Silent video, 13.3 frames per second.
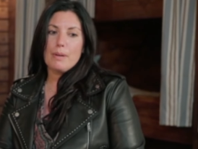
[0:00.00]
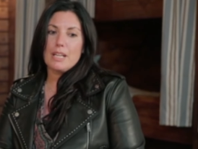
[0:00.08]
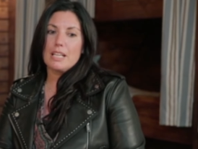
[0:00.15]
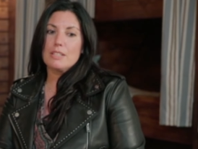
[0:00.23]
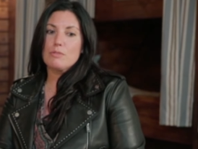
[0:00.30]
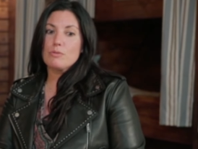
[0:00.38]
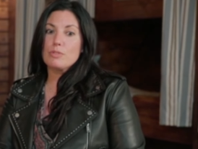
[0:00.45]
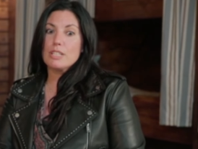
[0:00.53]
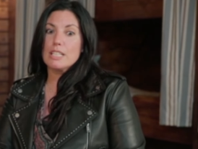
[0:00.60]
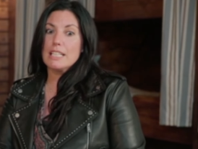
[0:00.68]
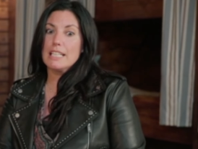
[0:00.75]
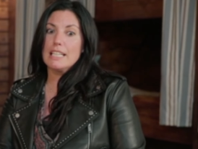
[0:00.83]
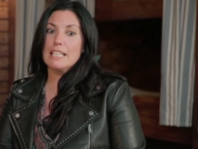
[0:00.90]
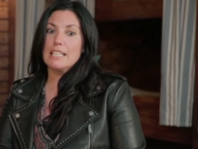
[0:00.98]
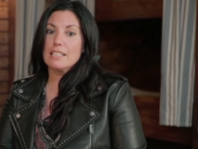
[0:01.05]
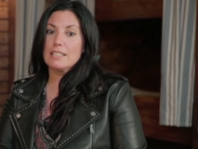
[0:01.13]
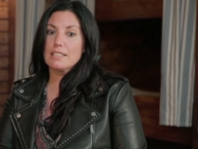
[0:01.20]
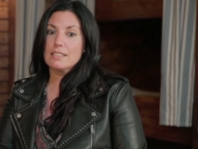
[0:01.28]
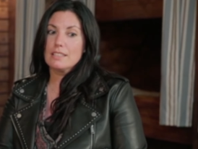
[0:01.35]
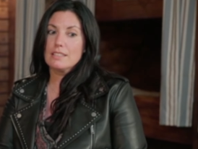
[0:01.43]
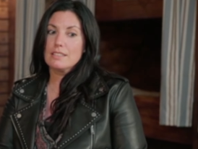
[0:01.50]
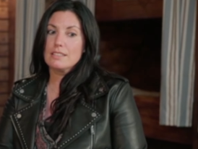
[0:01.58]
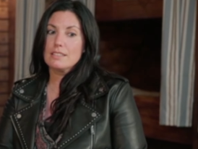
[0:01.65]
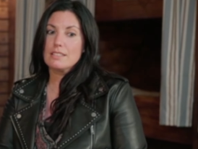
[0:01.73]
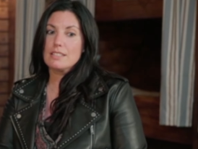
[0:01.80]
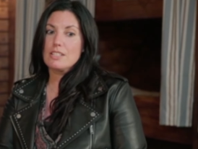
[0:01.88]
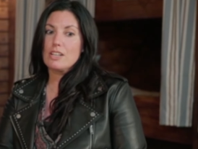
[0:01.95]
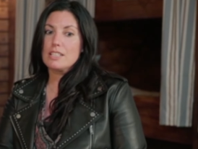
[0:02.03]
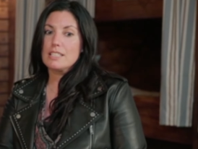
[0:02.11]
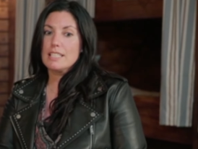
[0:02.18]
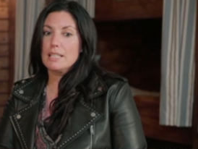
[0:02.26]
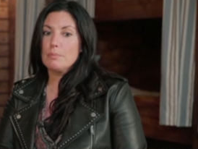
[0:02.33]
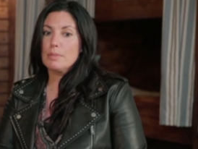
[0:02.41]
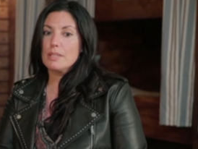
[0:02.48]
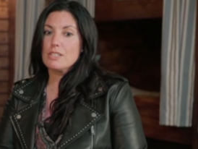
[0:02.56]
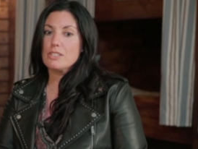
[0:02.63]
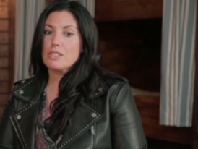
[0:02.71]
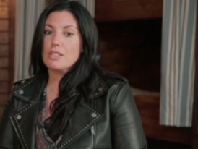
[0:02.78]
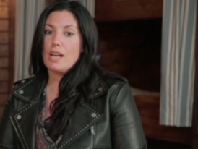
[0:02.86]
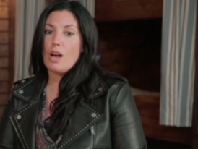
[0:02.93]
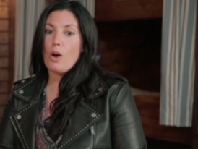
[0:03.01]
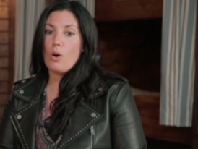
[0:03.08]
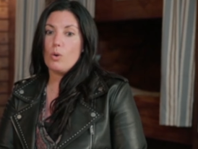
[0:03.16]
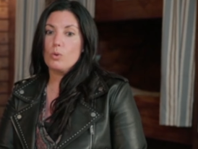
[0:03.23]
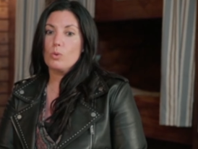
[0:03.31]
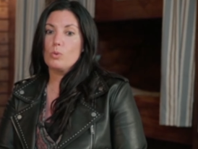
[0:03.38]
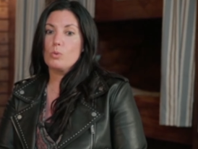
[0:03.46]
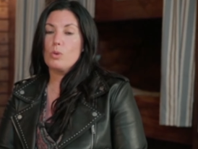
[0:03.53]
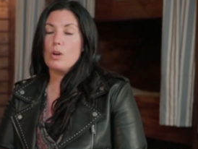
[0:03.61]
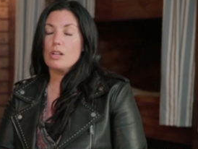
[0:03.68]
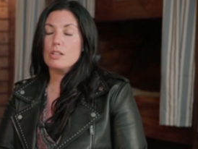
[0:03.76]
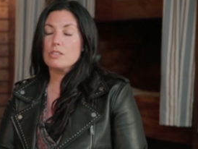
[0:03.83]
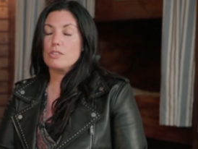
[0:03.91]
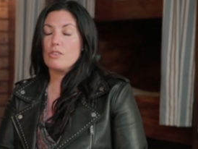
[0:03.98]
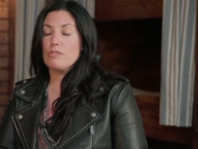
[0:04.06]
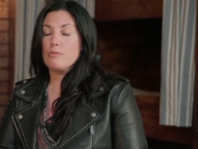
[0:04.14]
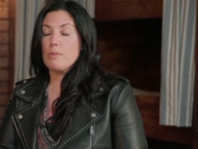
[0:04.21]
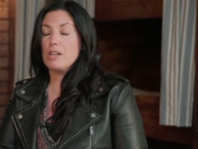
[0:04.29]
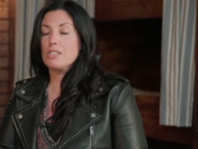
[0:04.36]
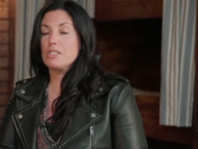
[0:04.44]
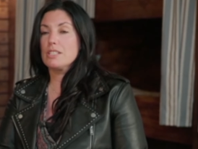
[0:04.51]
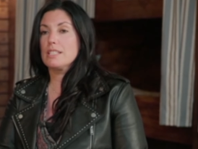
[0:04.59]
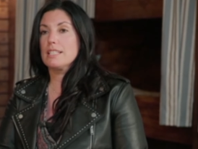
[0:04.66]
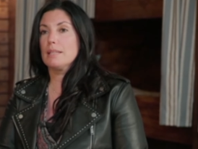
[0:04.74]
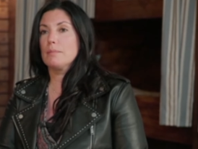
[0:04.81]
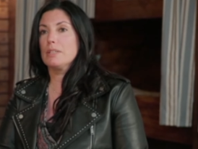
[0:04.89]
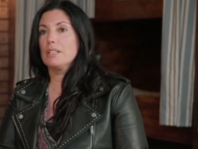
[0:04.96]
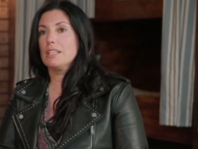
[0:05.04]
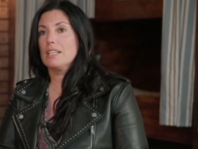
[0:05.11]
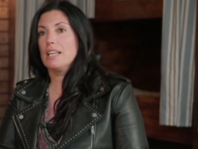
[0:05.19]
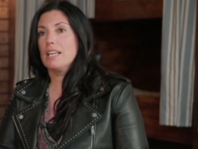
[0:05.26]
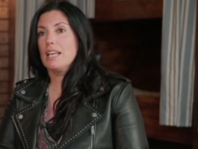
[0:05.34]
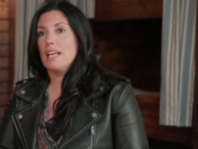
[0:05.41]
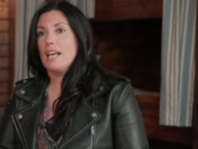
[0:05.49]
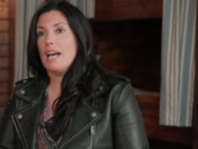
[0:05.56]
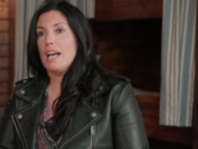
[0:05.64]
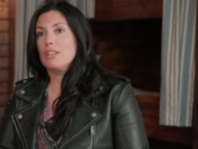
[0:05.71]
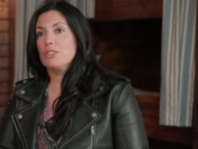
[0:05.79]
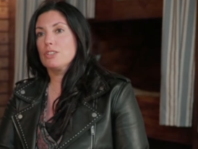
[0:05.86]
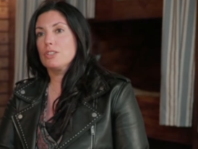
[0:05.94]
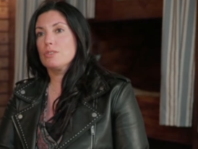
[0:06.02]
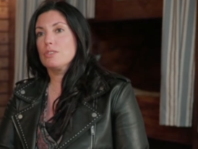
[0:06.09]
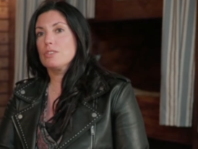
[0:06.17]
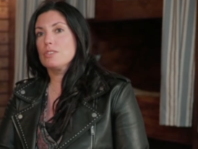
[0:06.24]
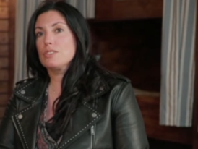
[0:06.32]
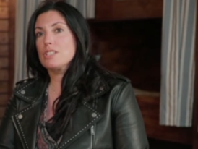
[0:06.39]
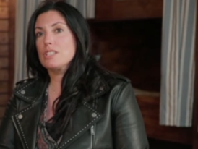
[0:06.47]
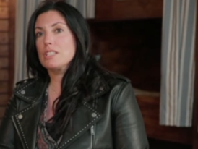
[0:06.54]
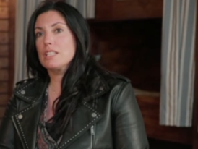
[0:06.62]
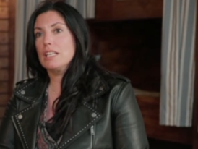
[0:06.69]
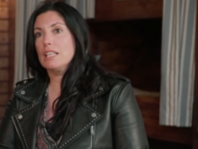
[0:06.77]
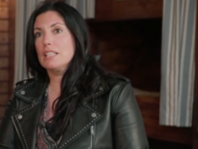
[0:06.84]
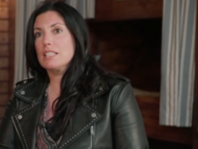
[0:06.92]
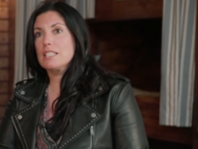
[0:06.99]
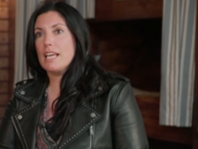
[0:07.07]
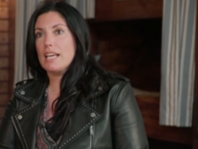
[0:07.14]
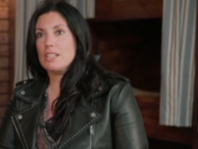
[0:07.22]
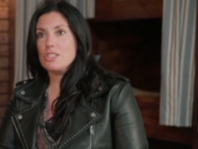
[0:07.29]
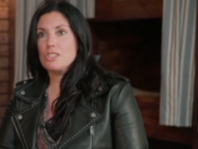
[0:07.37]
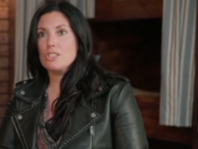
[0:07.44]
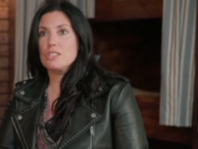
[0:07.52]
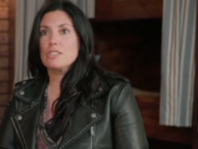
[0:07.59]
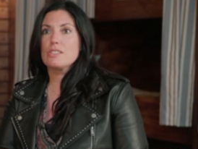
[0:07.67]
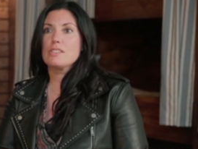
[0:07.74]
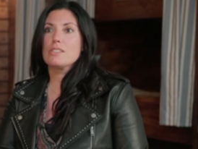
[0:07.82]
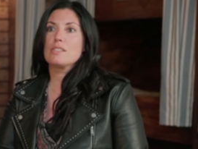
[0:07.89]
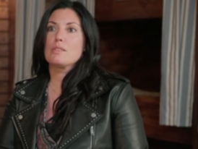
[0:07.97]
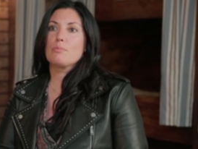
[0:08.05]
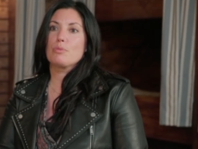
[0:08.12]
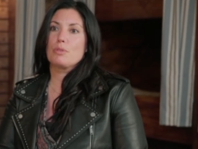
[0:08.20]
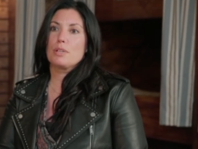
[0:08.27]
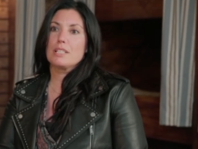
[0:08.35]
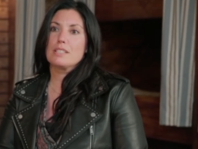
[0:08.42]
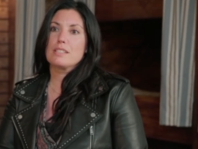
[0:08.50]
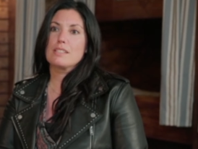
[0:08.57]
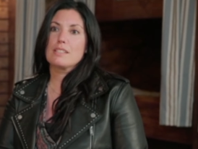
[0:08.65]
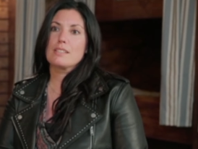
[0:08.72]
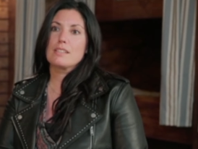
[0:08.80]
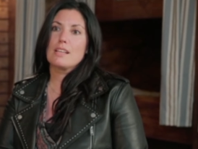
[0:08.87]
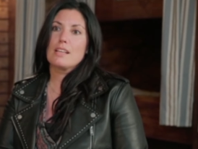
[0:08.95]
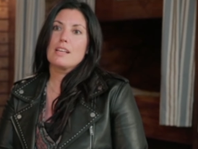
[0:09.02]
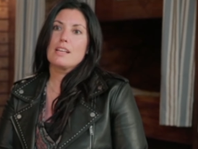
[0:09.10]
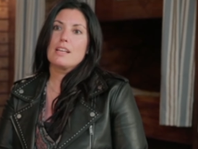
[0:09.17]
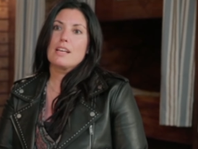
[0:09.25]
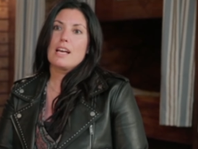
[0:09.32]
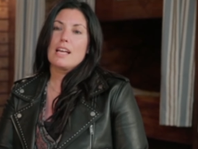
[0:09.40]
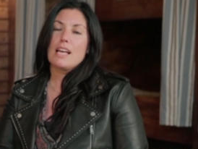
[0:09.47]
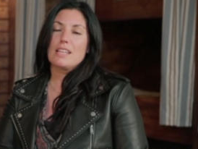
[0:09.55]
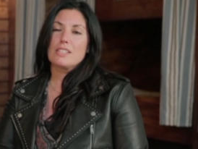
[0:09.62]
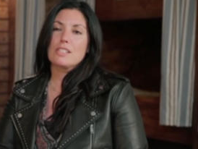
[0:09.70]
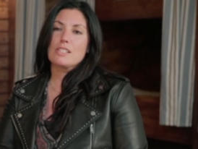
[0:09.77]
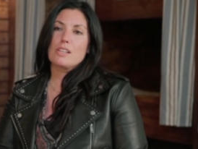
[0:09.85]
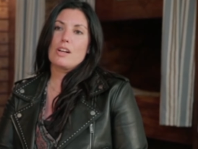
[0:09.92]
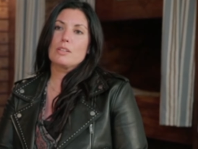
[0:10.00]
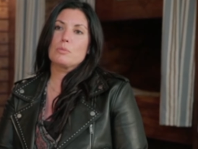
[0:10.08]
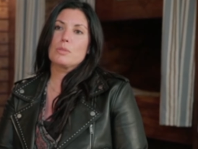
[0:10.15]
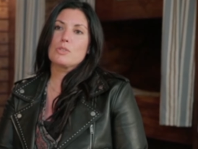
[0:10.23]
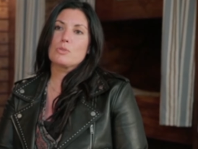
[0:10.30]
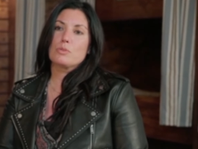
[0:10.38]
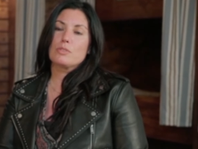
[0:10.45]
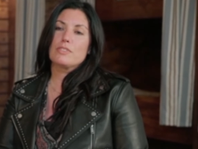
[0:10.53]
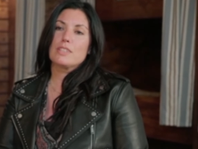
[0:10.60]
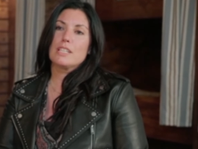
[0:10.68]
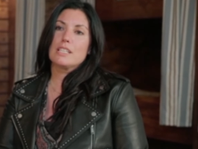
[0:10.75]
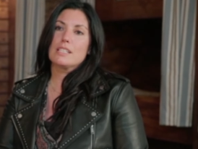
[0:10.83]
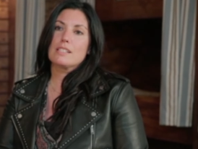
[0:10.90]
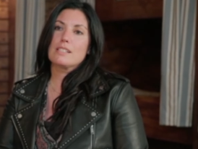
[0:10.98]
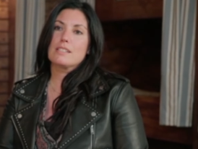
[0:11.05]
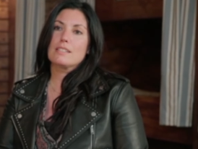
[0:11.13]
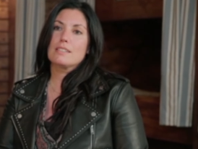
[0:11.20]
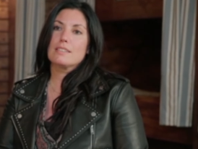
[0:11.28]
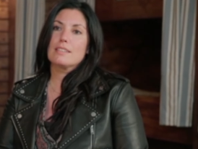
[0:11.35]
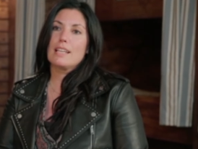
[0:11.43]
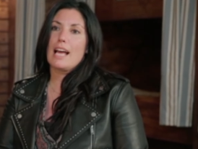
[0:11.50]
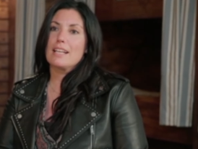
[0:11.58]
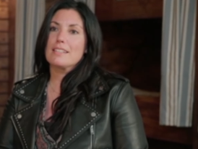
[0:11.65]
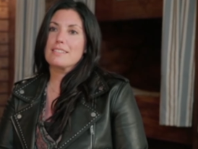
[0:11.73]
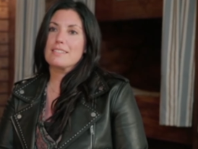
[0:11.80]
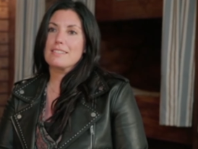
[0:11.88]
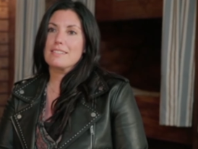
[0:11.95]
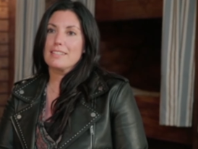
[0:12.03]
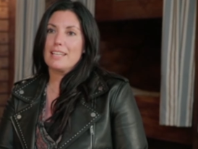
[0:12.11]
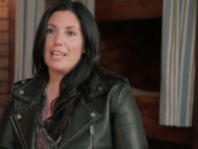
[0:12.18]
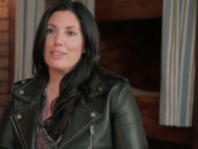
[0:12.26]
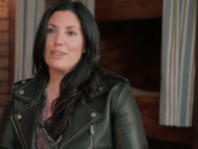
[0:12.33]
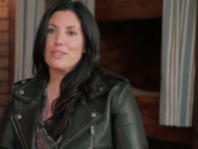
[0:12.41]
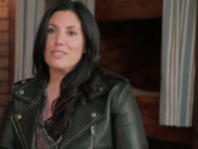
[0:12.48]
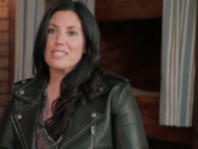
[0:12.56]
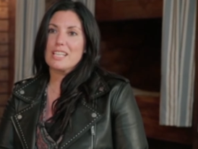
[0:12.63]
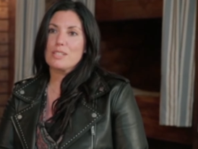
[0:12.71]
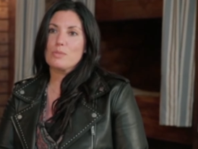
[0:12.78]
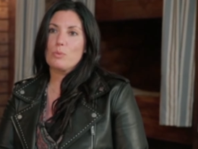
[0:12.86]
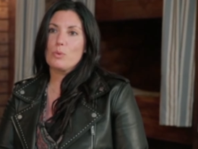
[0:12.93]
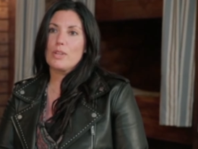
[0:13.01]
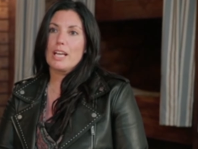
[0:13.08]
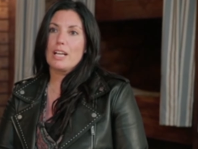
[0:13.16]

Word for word: I really dug deep into that whole world of merchant seamen, and you can see the textures, the prints, and the style in which all of these lads in those days wore their